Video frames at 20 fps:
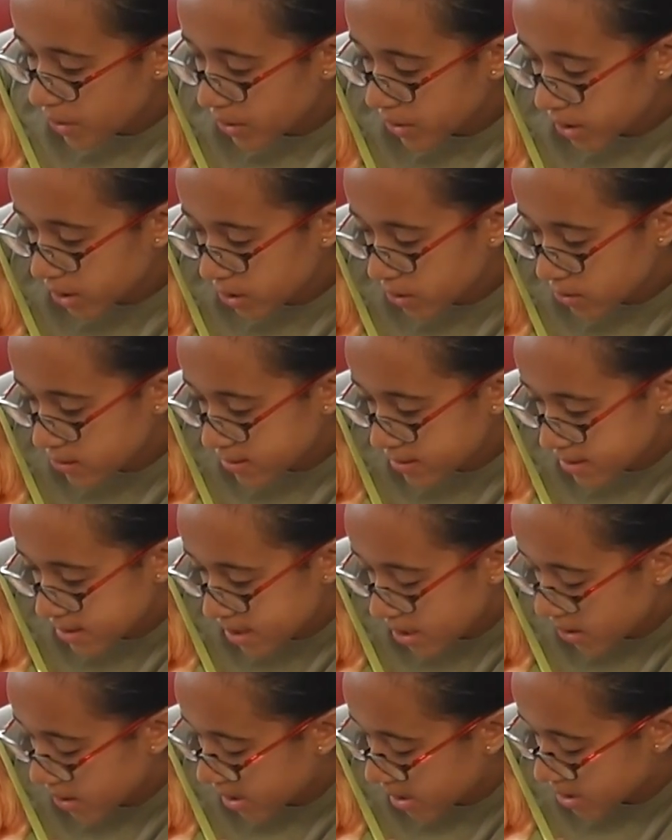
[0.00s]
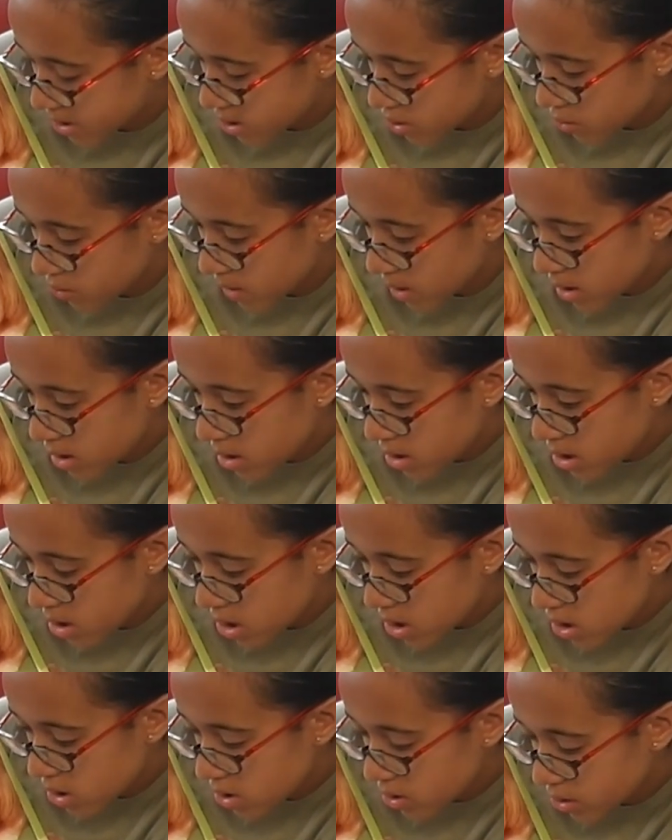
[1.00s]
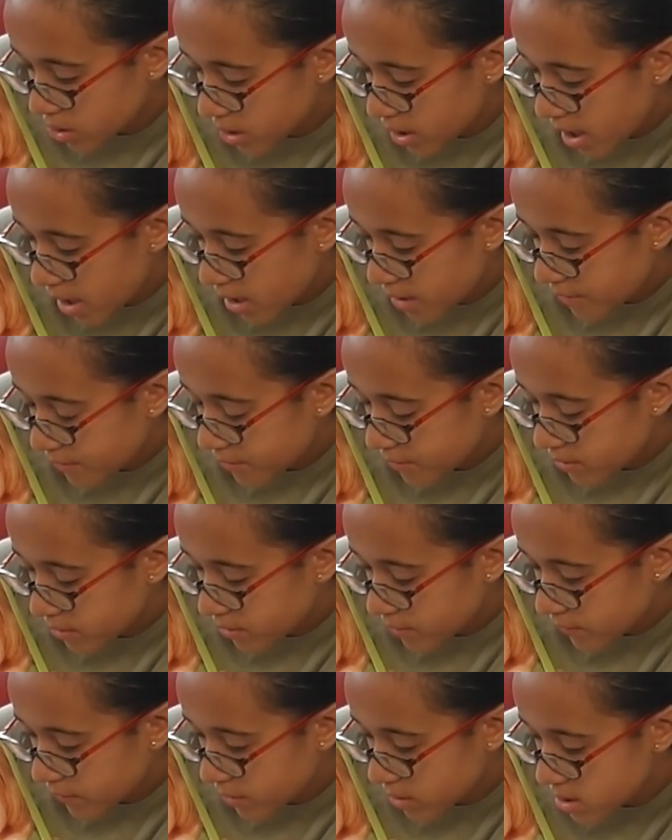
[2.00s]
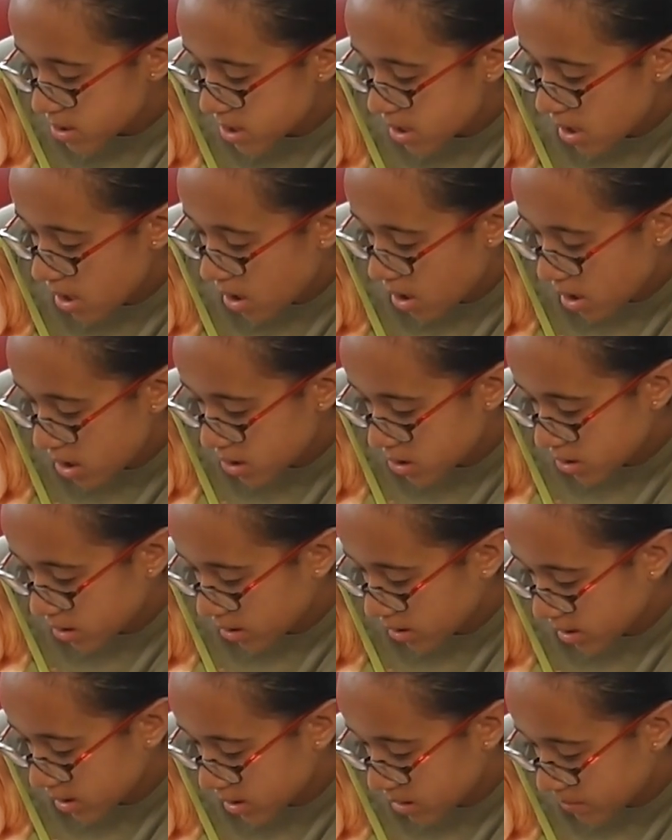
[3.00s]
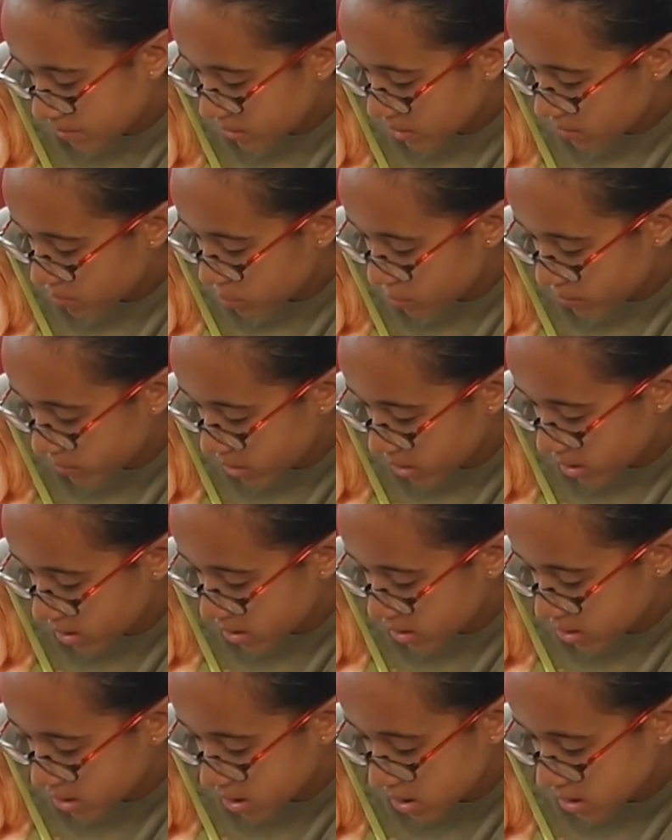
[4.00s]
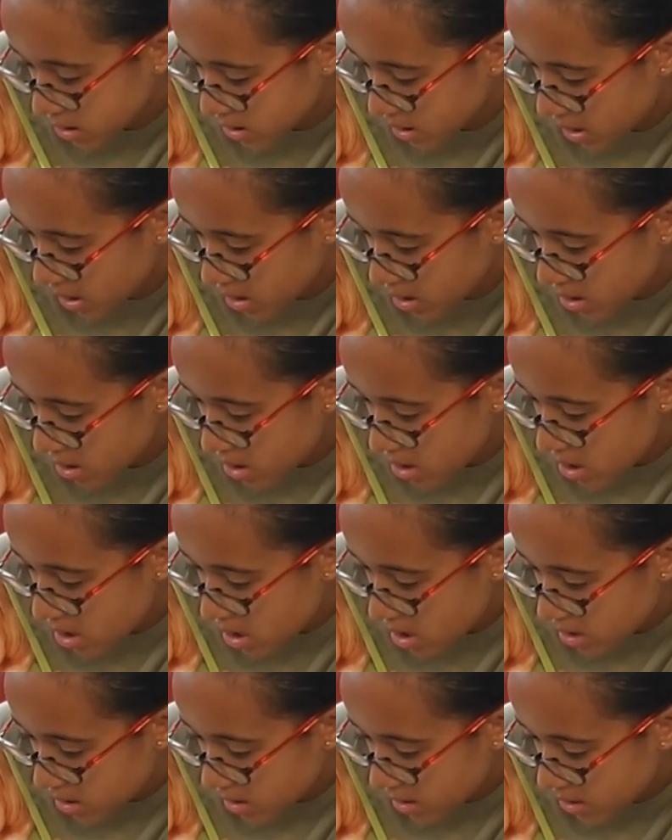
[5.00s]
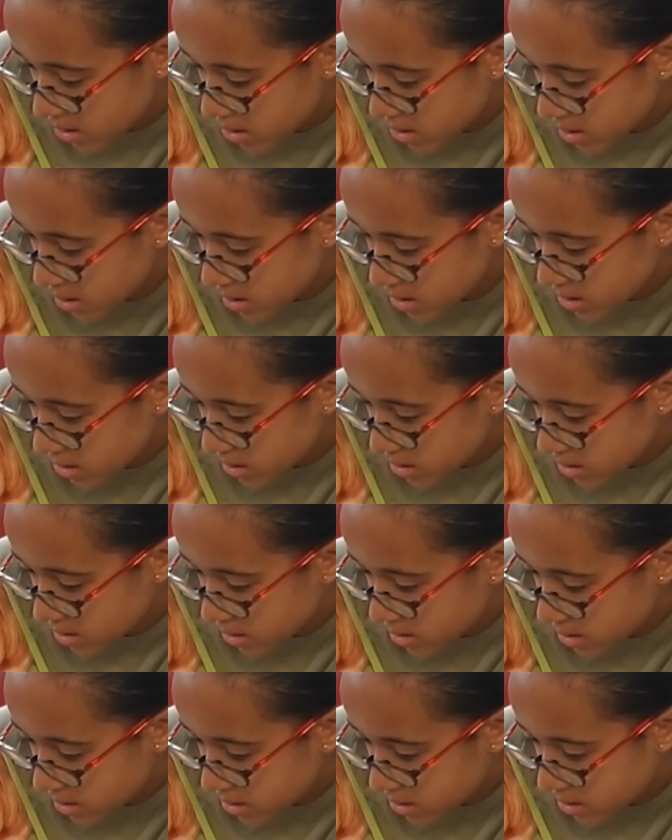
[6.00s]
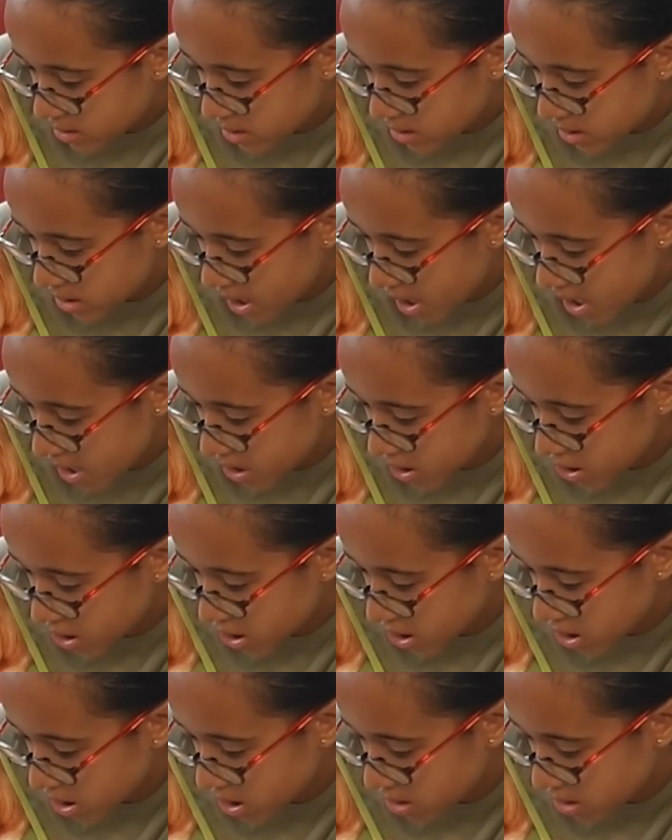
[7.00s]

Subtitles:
The girl stared at Dewey. "You look like a fuzzy hot dog in a purple bun," she said. Then she